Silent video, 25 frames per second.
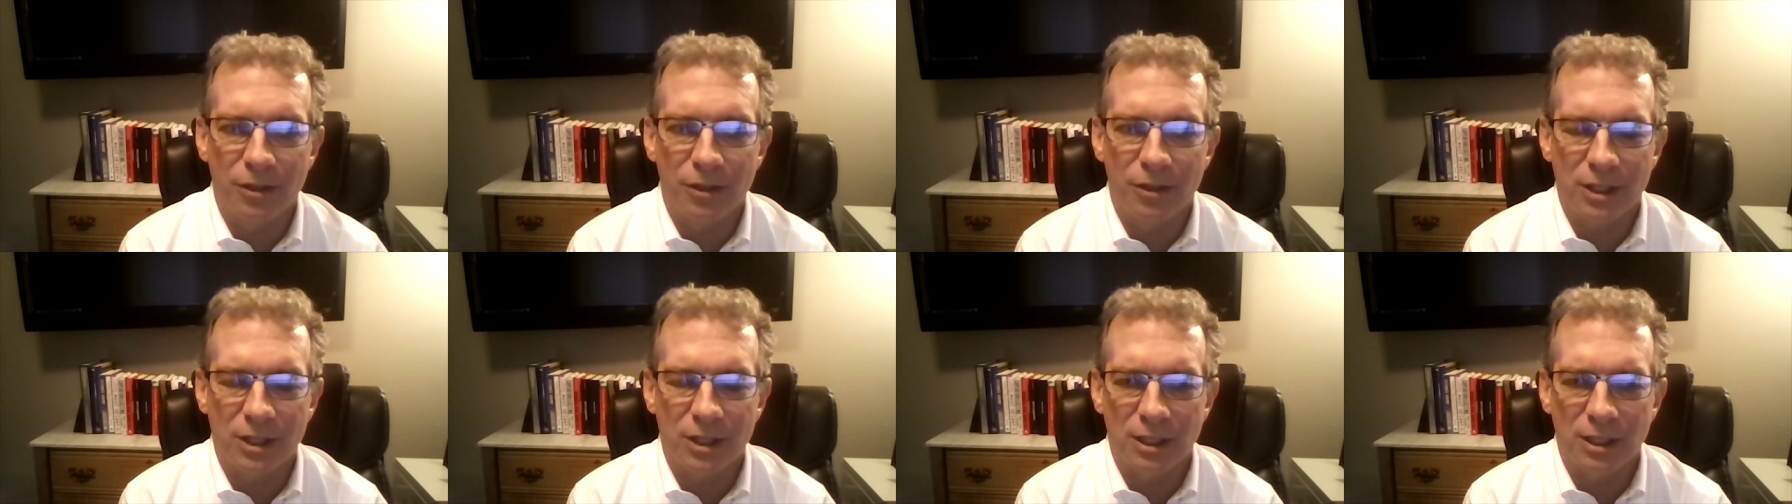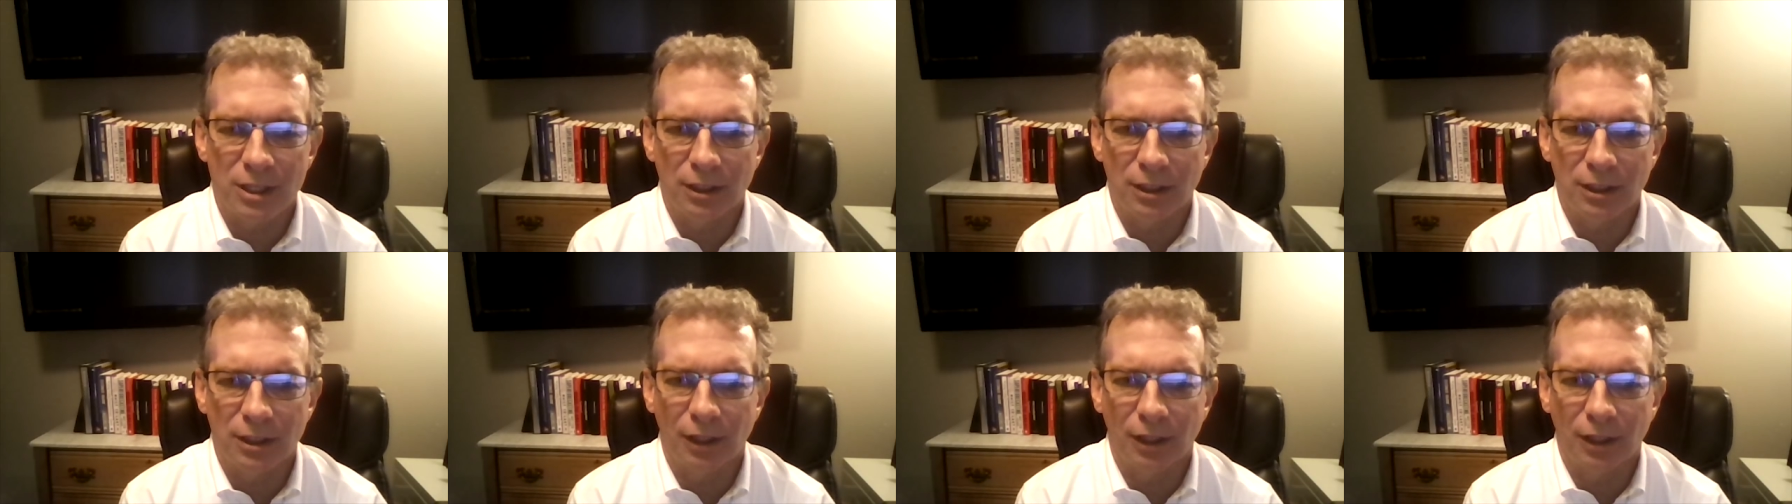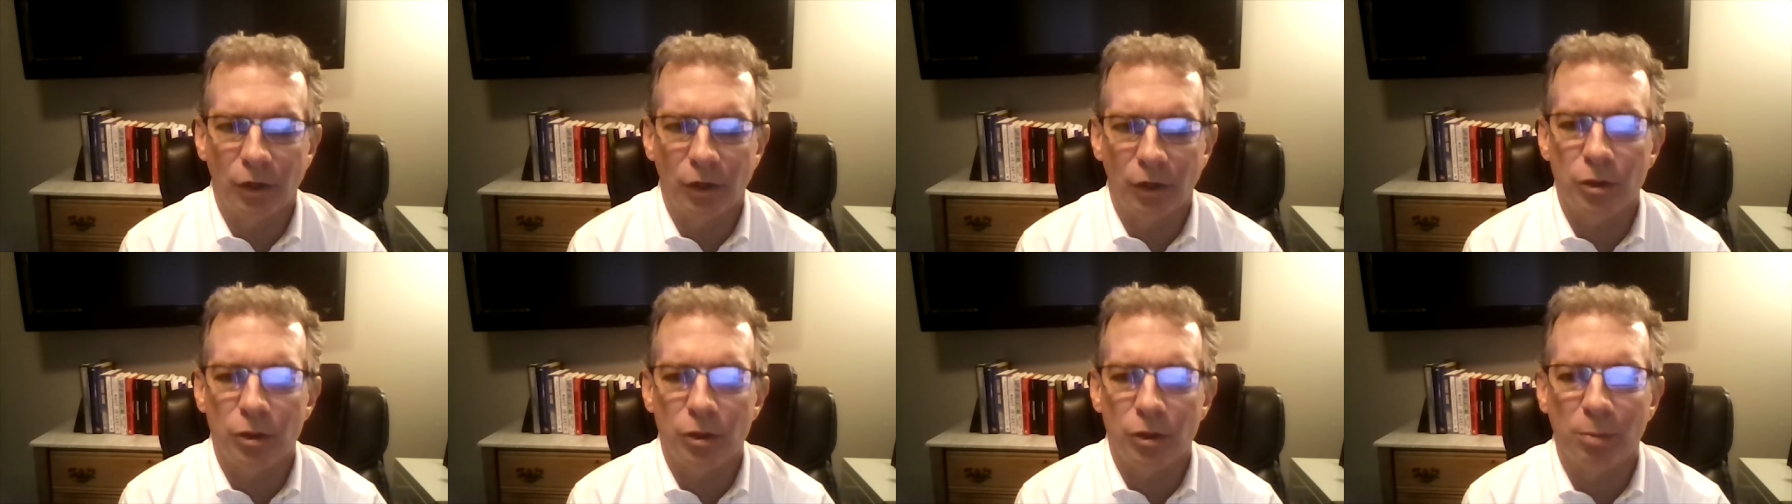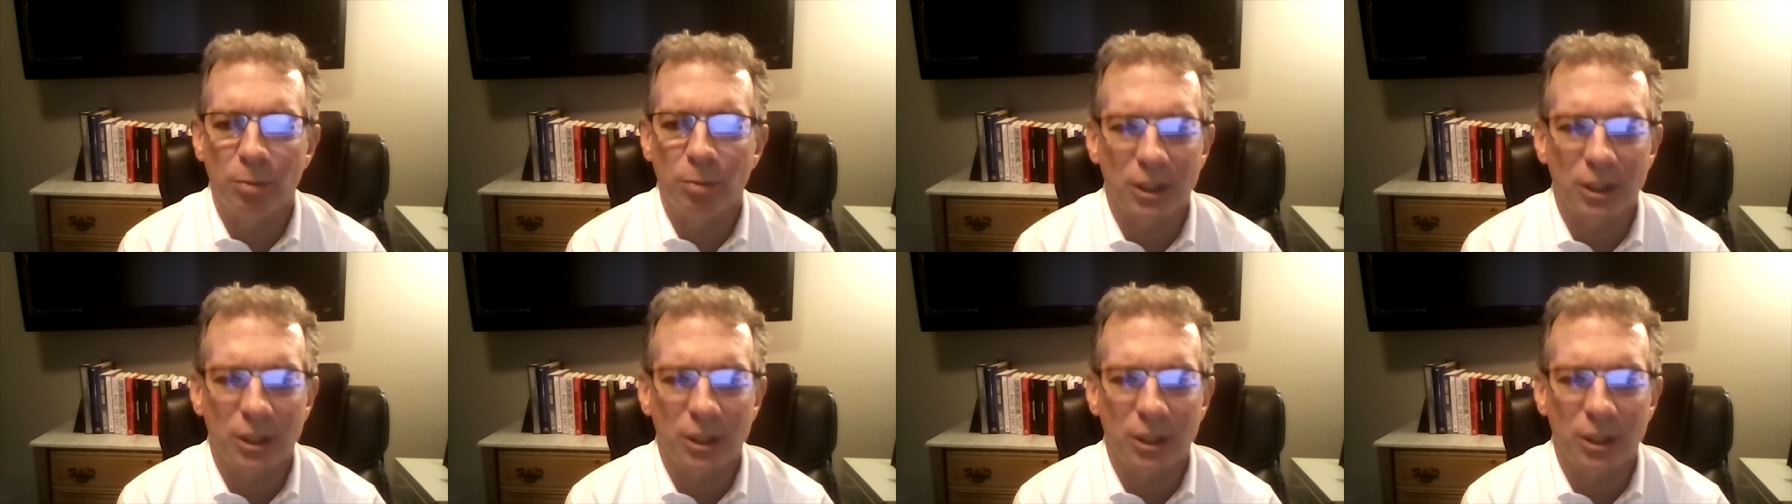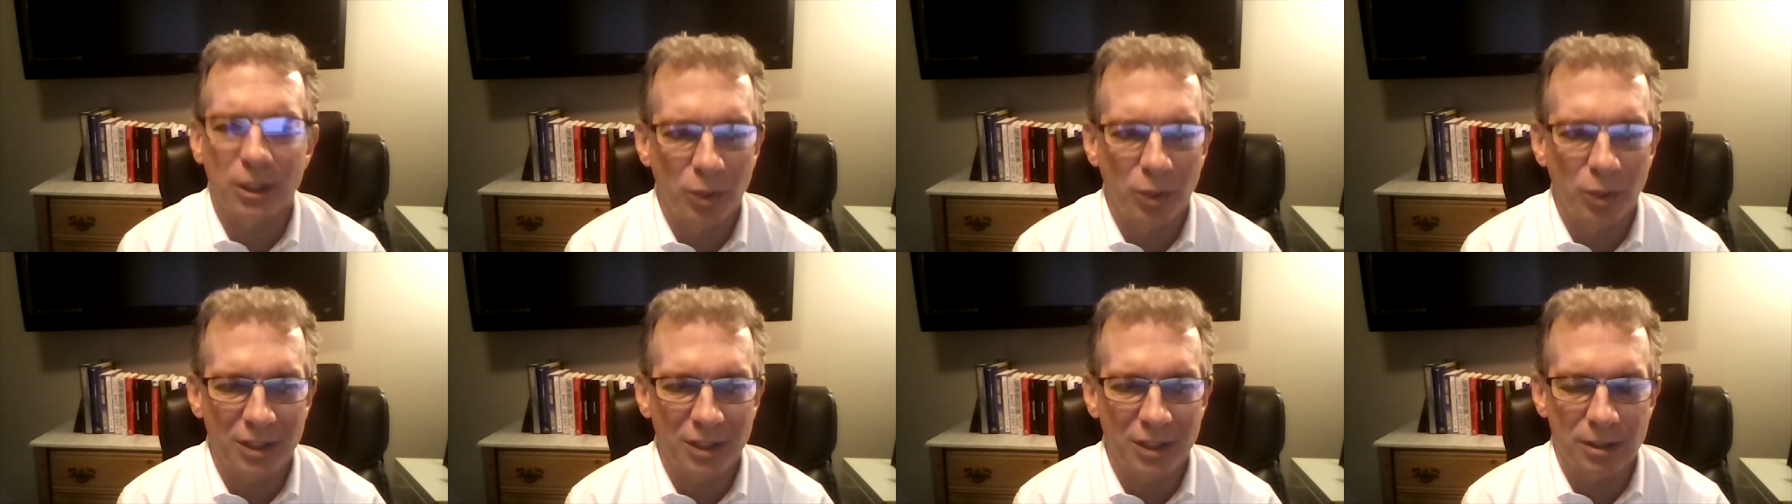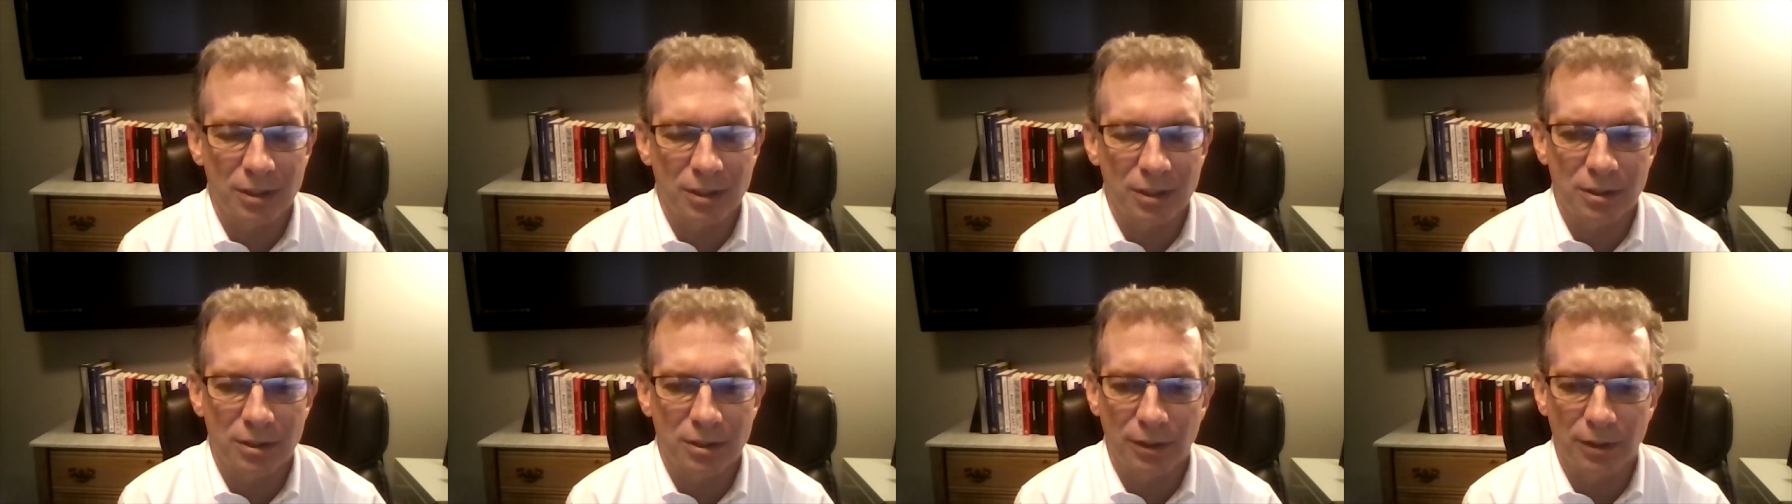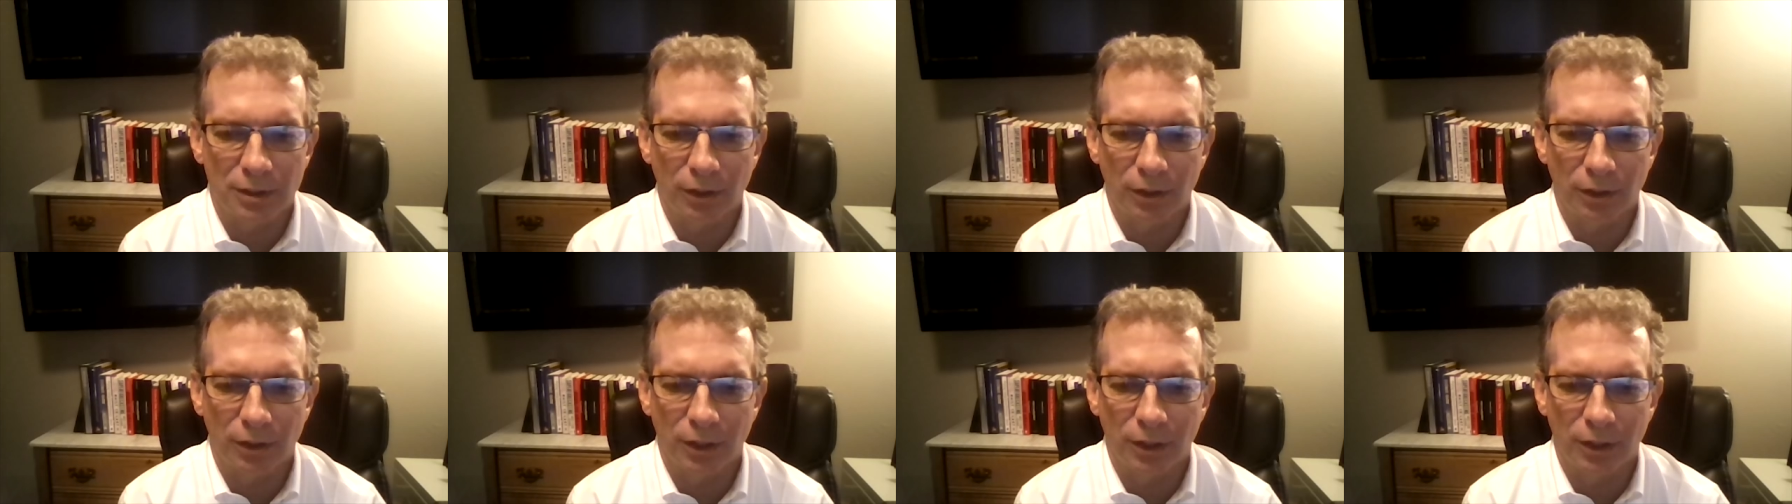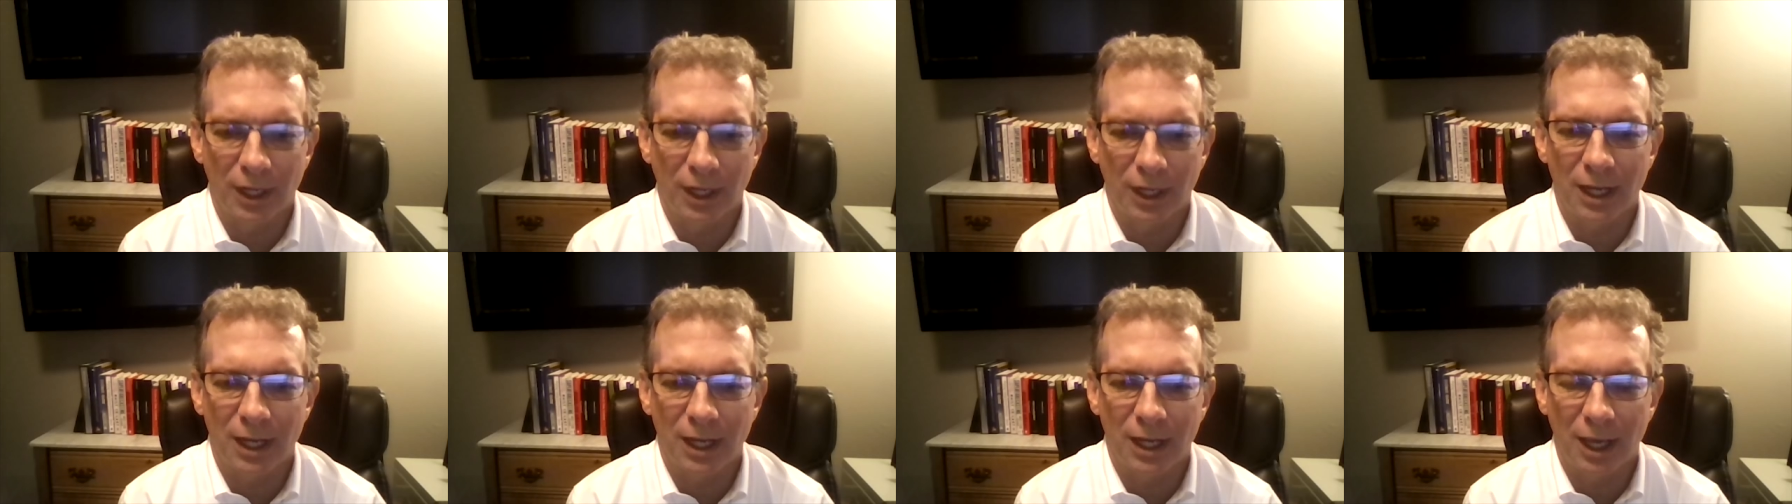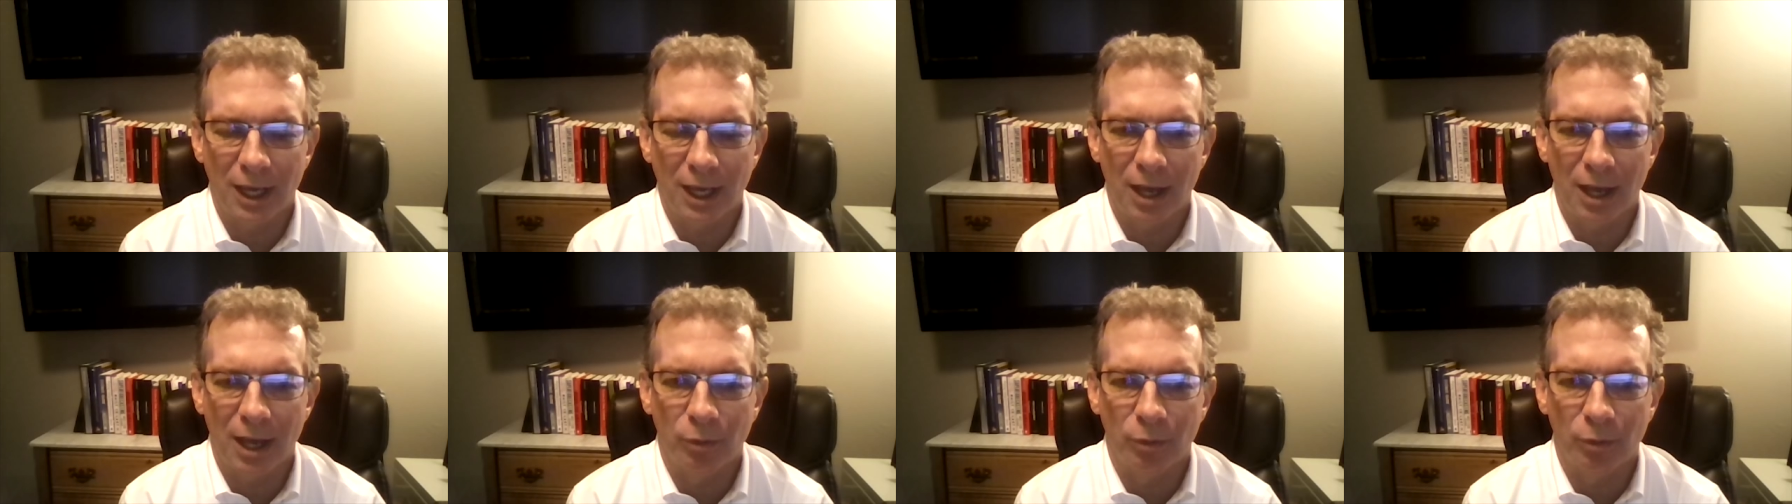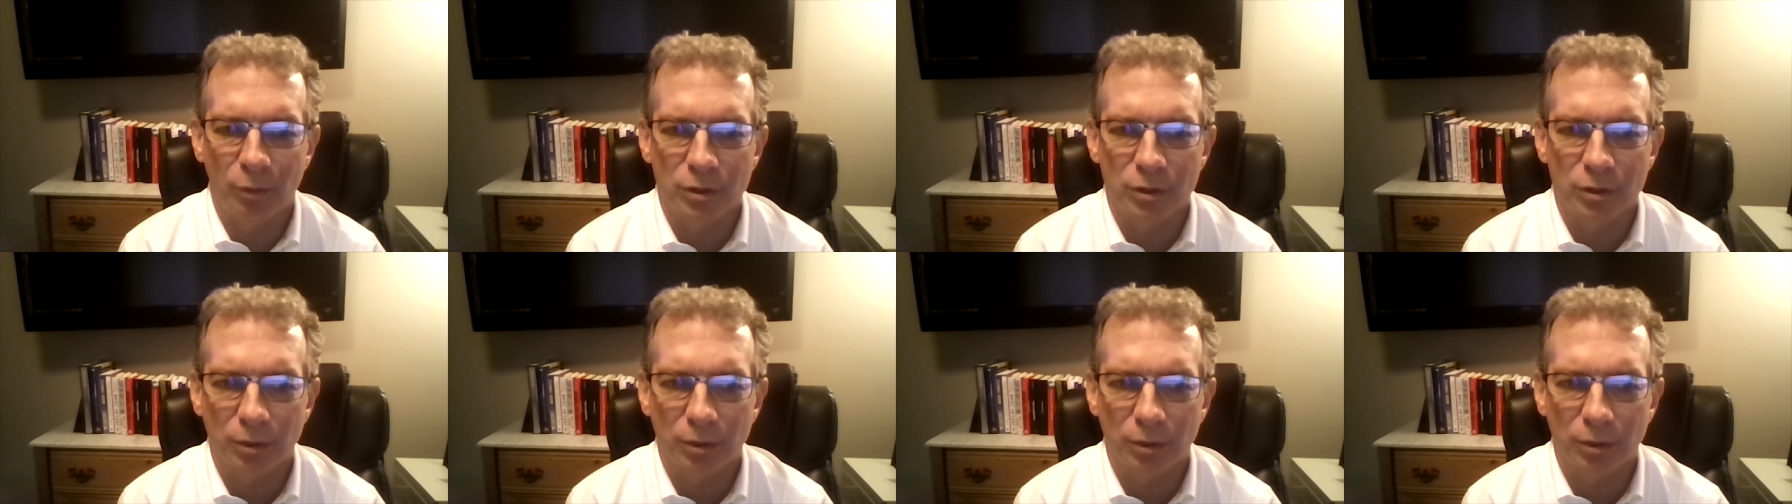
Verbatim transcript: I learned the biggest weakness that I had was,